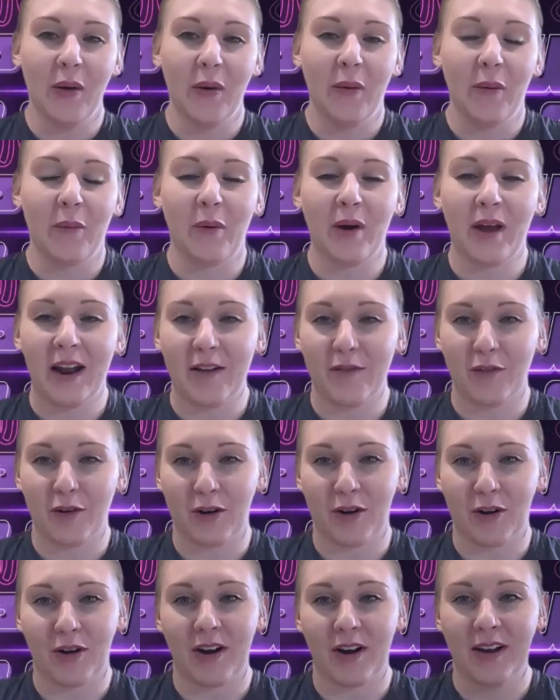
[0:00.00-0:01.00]

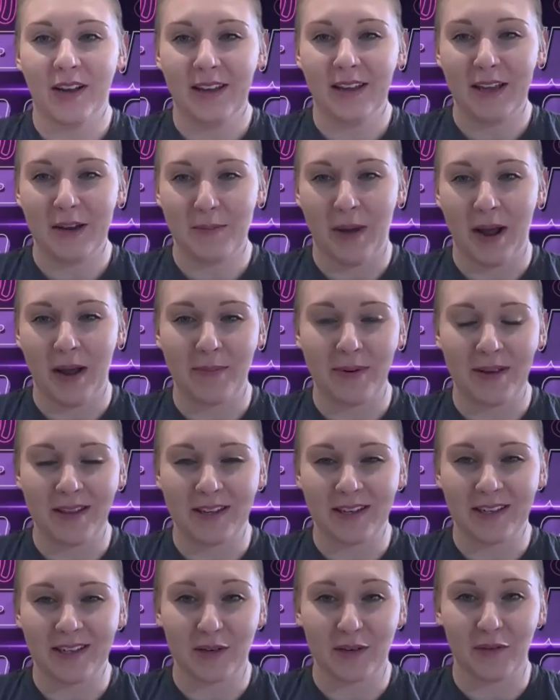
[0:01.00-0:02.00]
whatever it might be
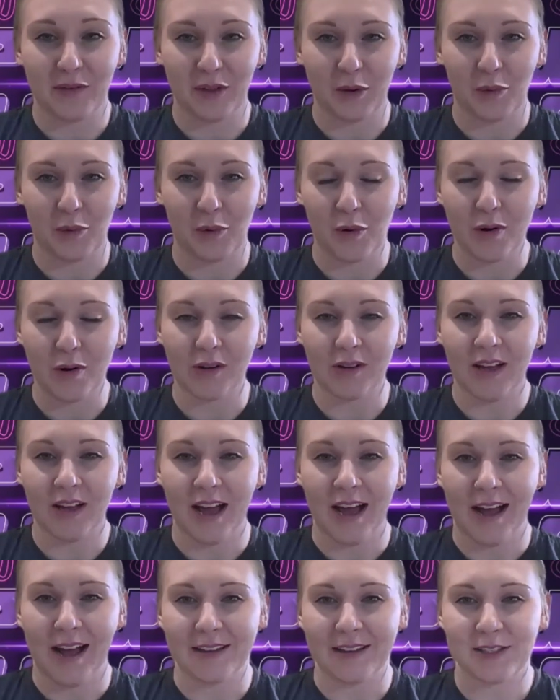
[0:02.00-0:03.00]
that doesn't fit the rule.
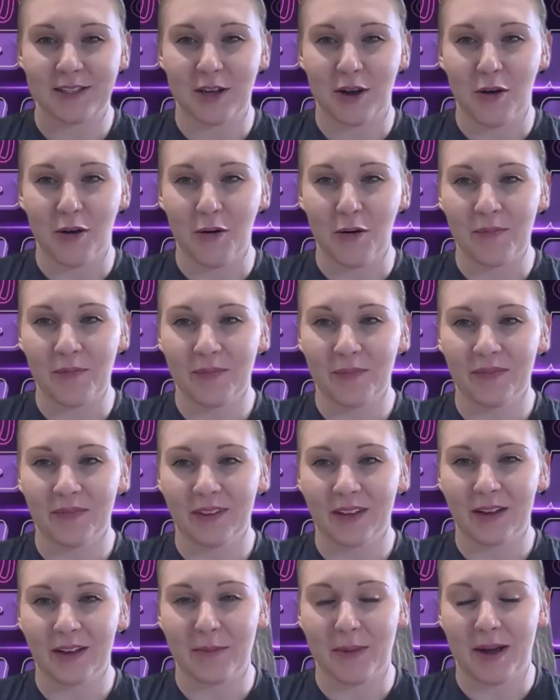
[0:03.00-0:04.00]
So
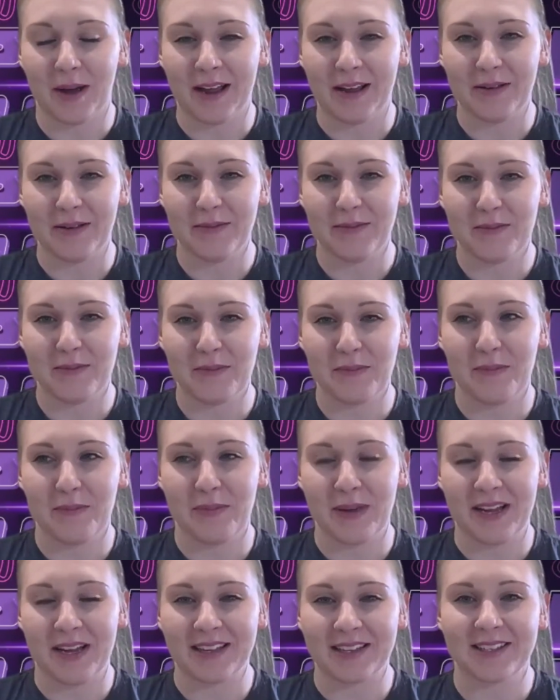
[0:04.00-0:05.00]
my
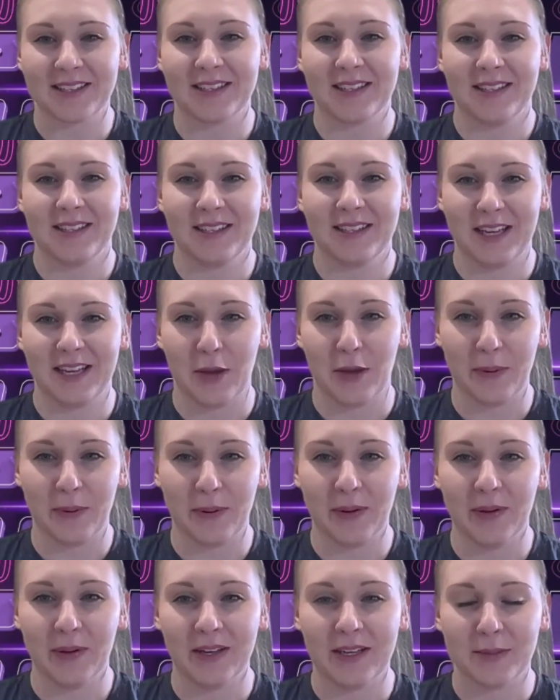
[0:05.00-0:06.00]
biggest tip
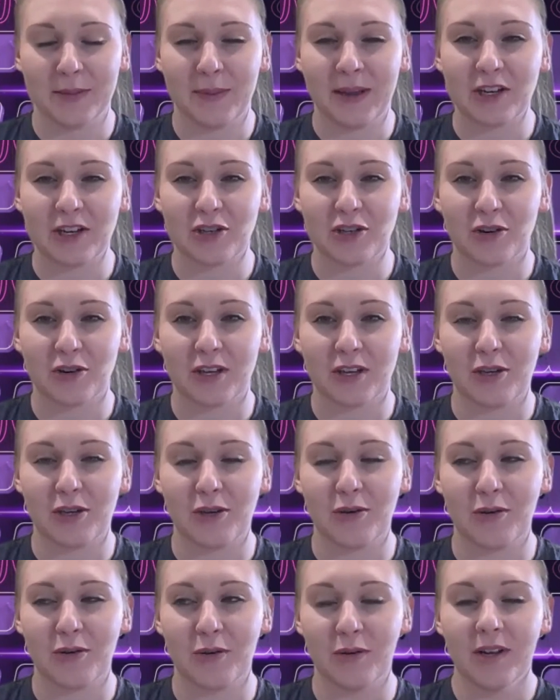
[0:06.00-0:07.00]
is make sure that
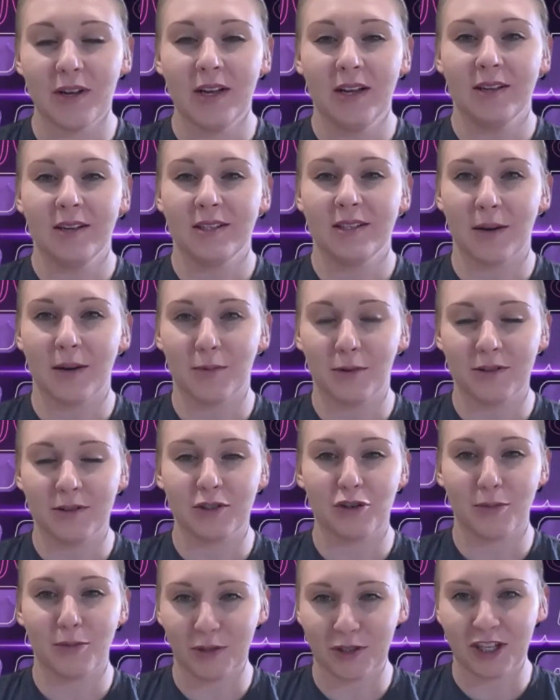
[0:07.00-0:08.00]
you double and
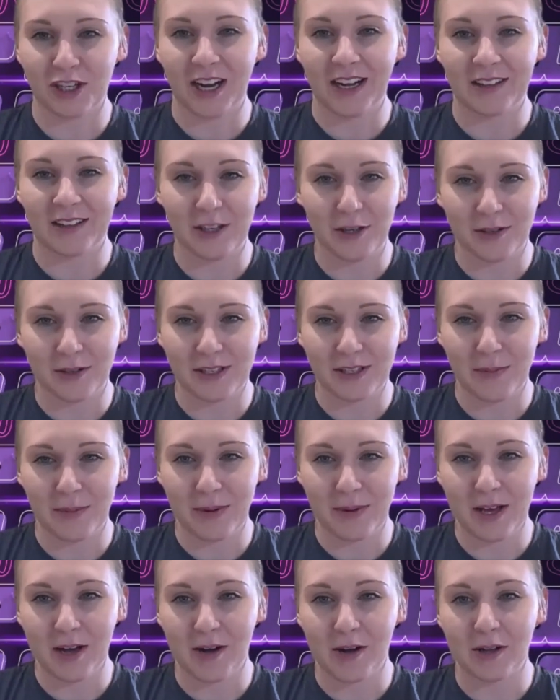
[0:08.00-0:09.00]
triple check the
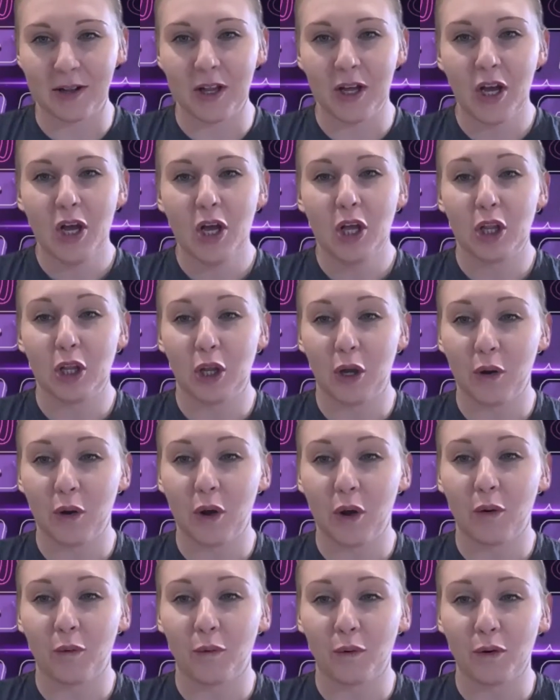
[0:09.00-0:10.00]
USAPL
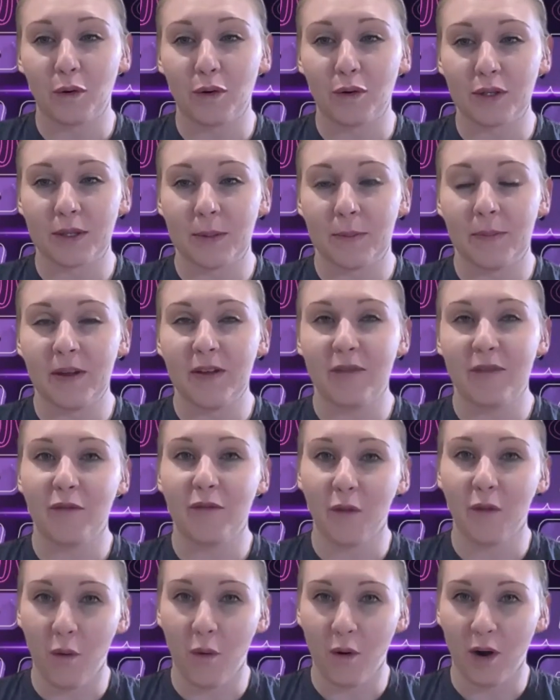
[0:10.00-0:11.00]
logo rules
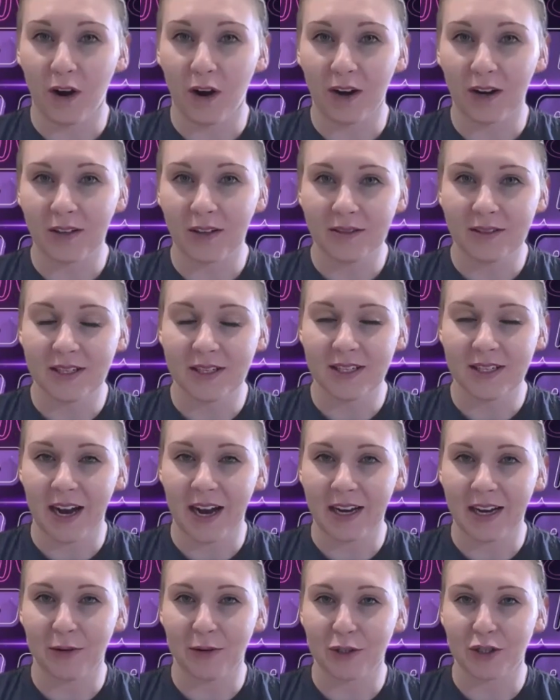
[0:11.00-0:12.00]
before
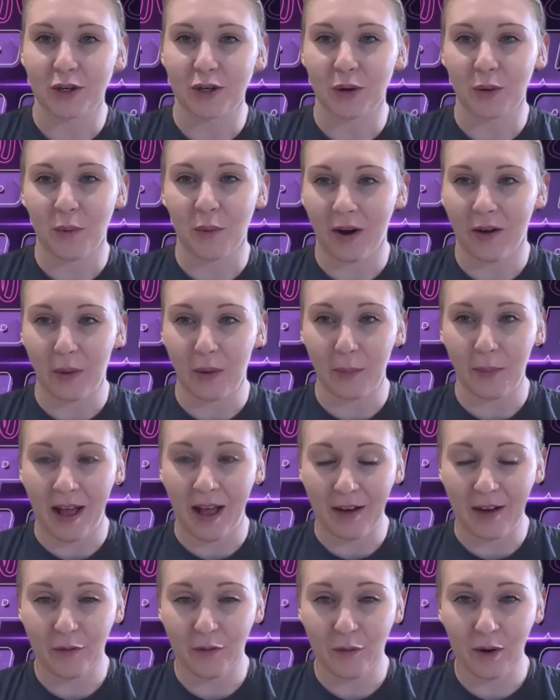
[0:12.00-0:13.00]
deciding what you're going to wear on the
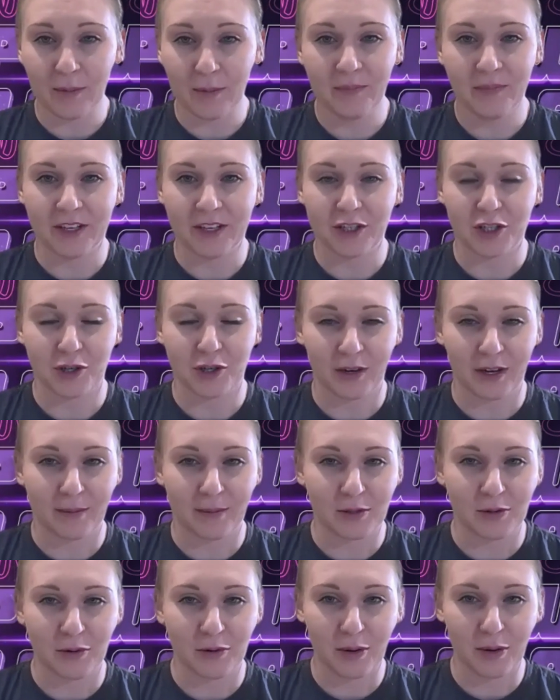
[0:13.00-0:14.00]
platform and showing up
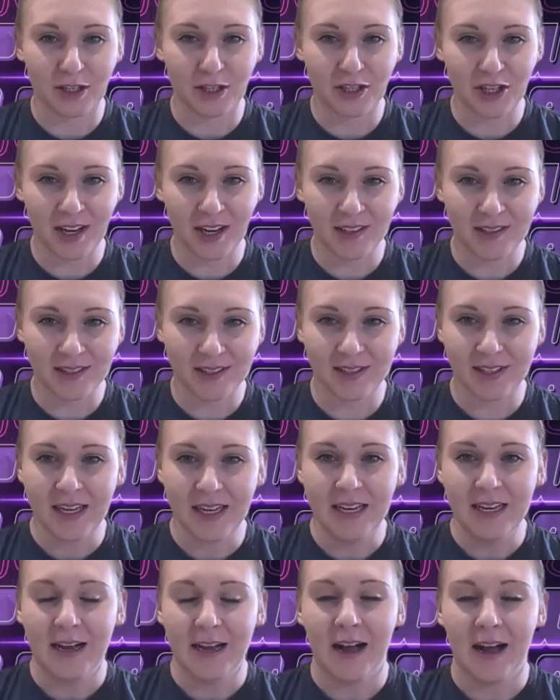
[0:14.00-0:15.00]
to equipment checks.
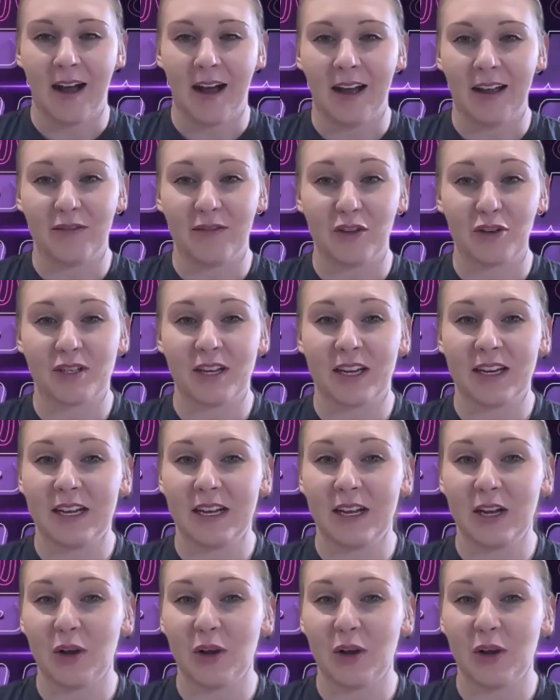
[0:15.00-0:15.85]
If there's any